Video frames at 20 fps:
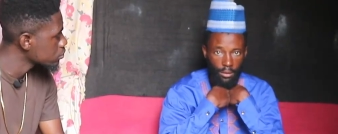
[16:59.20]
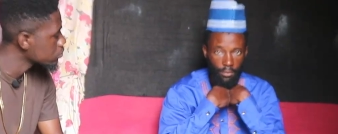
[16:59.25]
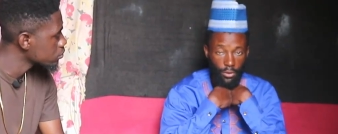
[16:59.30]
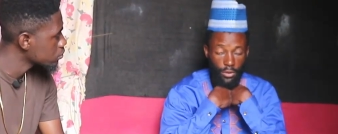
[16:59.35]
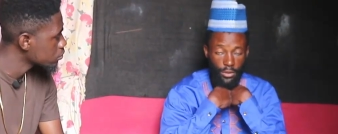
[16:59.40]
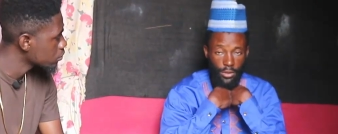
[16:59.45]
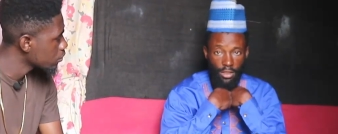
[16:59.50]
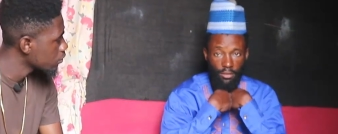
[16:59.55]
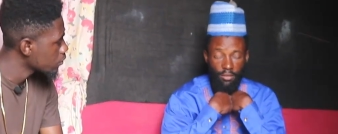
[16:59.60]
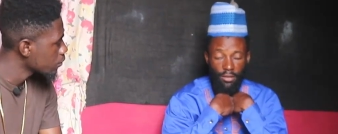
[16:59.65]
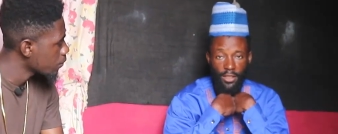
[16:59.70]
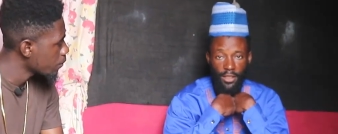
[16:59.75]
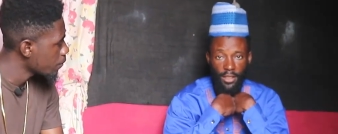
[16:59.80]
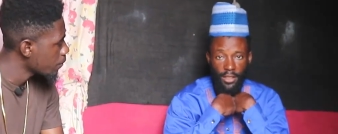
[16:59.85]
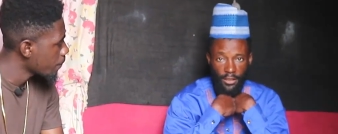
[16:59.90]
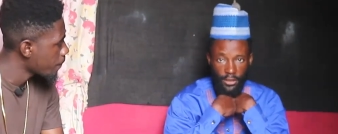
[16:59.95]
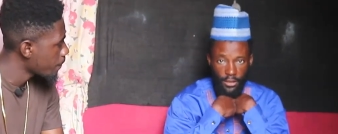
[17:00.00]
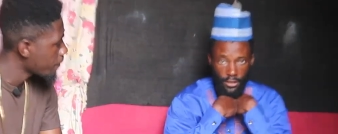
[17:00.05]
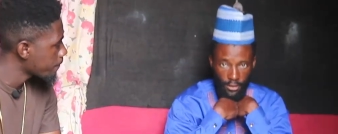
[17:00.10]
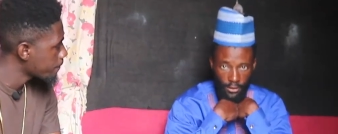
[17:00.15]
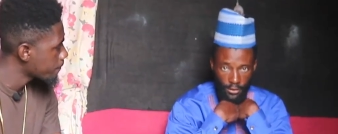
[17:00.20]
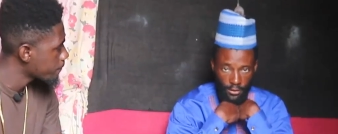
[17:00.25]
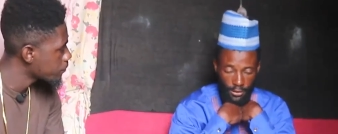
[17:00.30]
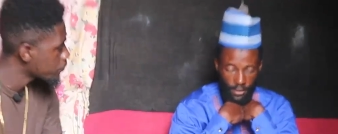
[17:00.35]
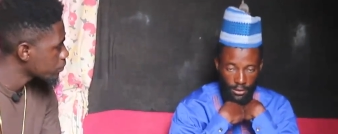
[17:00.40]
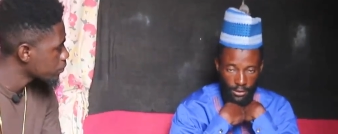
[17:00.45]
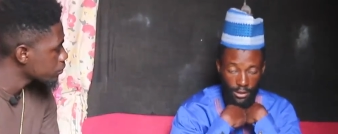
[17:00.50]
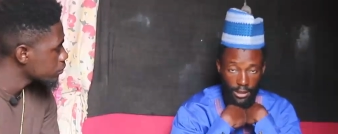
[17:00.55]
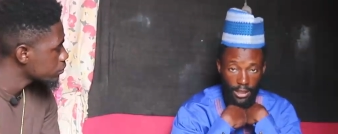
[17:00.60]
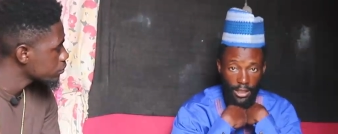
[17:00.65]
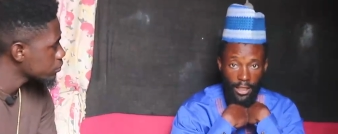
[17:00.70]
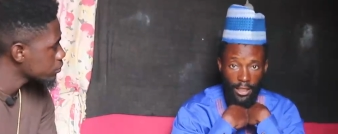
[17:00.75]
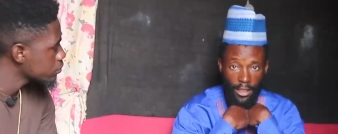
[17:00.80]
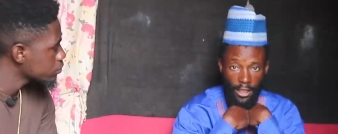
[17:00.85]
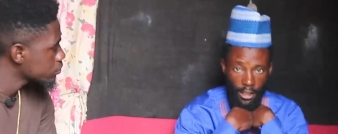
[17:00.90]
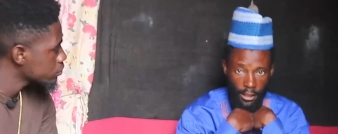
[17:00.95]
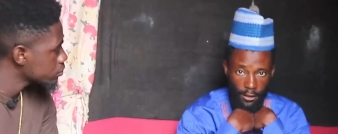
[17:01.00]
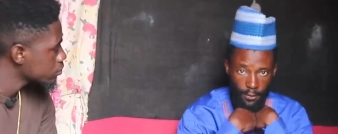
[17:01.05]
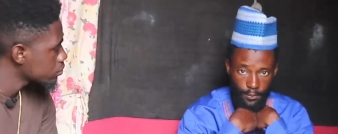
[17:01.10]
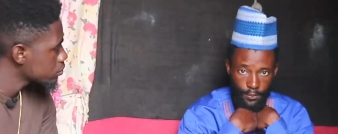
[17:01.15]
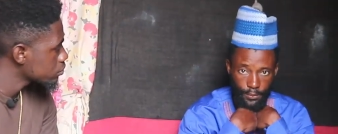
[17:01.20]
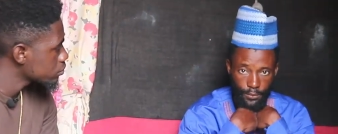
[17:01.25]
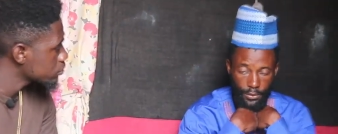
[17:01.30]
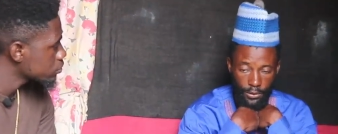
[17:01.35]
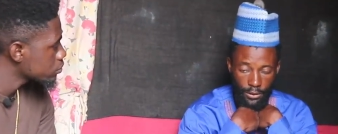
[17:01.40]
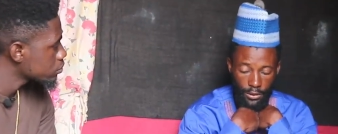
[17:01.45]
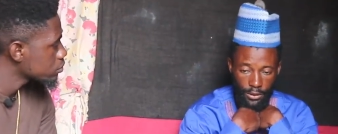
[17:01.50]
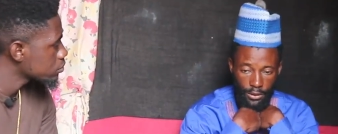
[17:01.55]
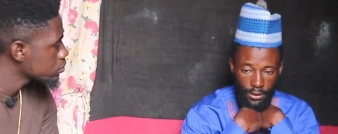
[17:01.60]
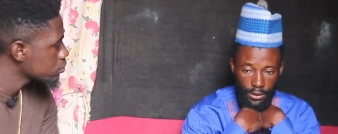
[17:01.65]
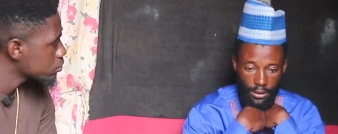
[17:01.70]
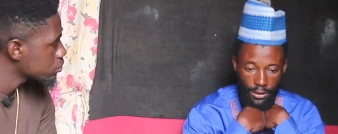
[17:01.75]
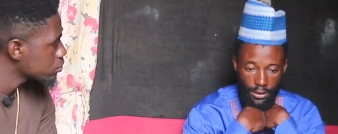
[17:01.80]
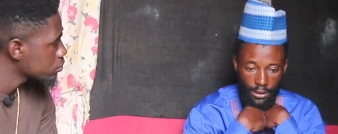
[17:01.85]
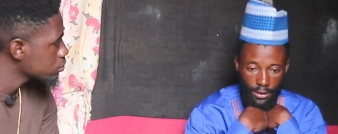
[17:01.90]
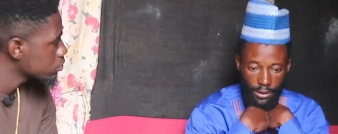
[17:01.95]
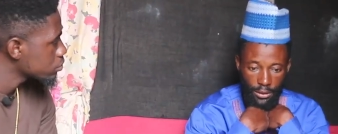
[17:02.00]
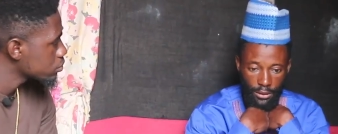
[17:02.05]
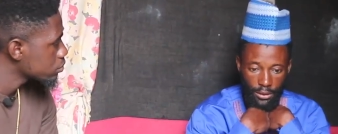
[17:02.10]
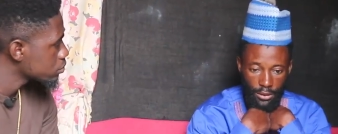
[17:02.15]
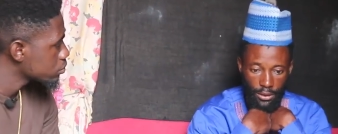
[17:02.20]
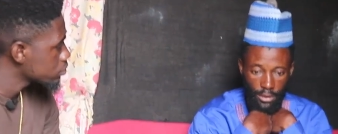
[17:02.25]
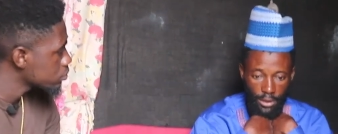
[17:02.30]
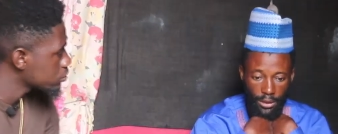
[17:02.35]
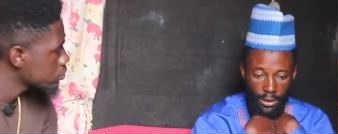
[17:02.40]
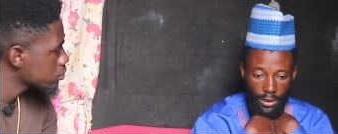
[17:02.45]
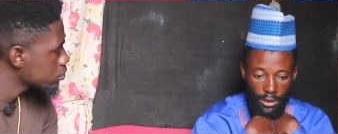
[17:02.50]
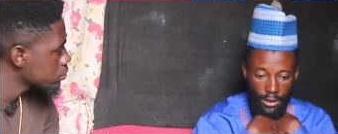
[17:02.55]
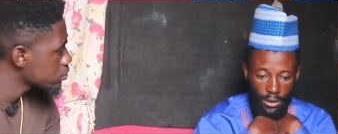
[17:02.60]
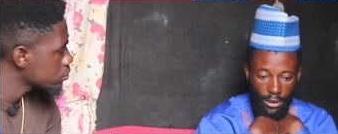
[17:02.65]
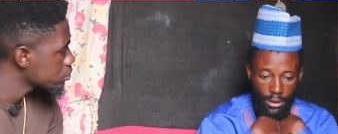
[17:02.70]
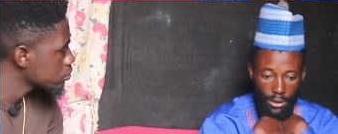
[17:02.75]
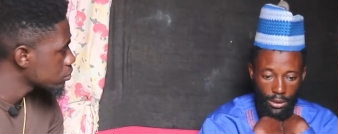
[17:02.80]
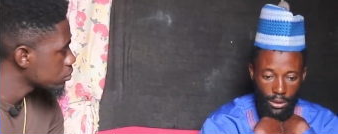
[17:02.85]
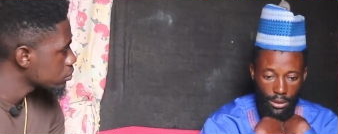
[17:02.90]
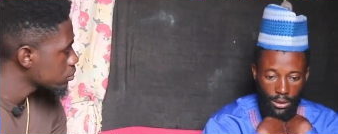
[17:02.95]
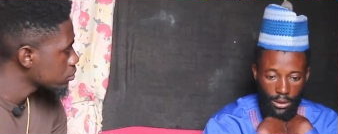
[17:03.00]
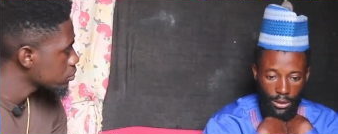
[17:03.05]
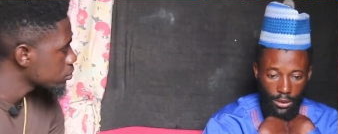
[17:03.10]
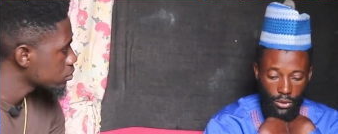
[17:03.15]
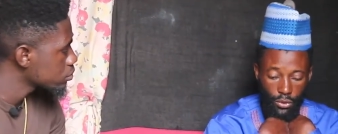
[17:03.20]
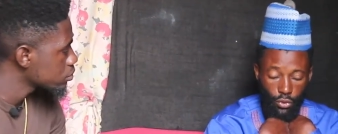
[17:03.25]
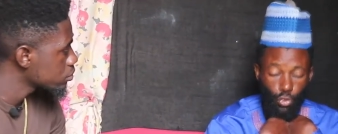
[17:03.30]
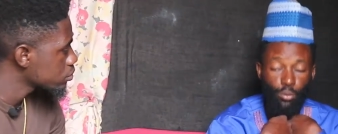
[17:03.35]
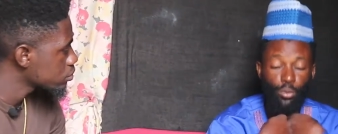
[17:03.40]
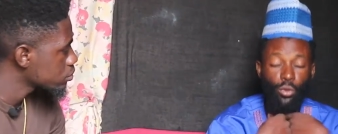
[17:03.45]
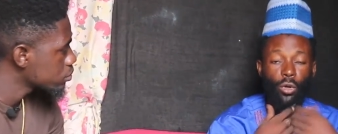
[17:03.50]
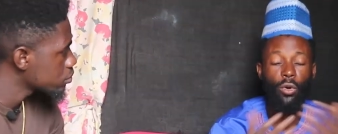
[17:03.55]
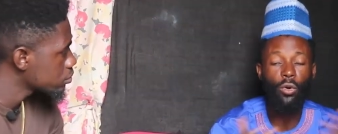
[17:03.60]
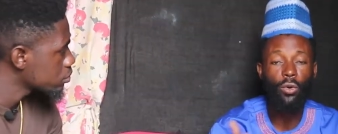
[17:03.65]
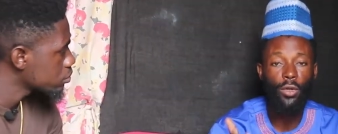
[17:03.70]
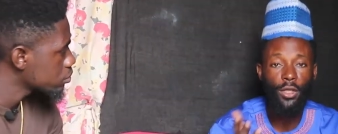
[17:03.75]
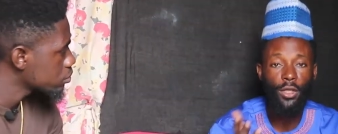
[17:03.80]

Speaker 1: from Savannah region, Salaga. I say, to your